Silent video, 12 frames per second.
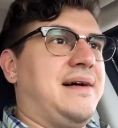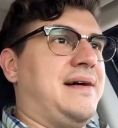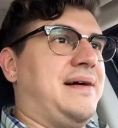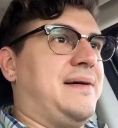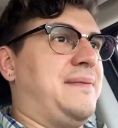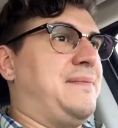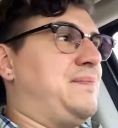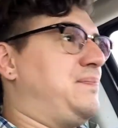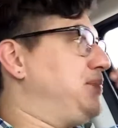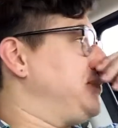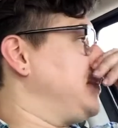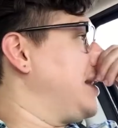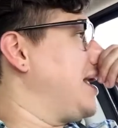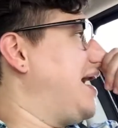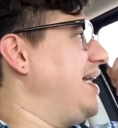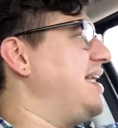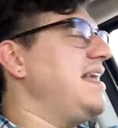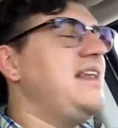Um,
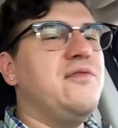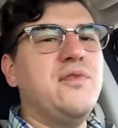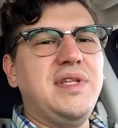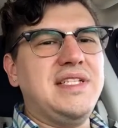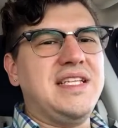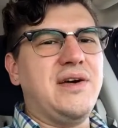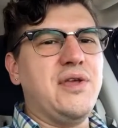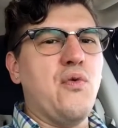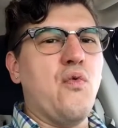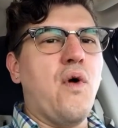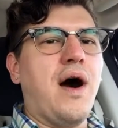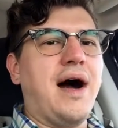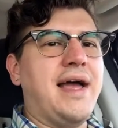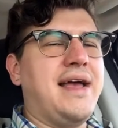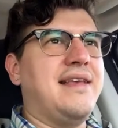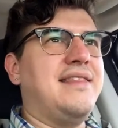I can't even really tell you why.